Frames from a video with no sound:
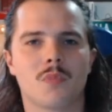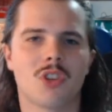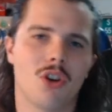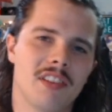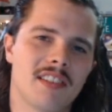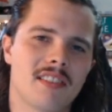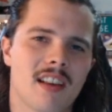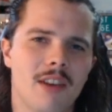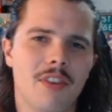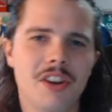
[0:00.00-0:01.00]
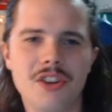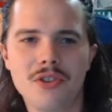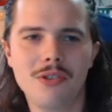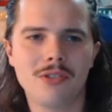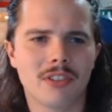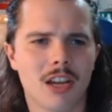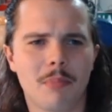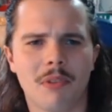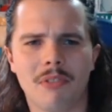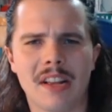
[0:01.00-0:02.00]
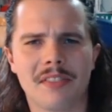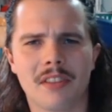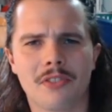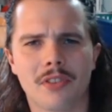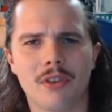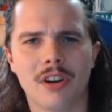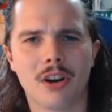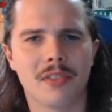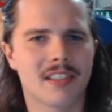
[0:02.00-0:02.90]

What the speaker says: So this is kind of a new type of event they're throwing out.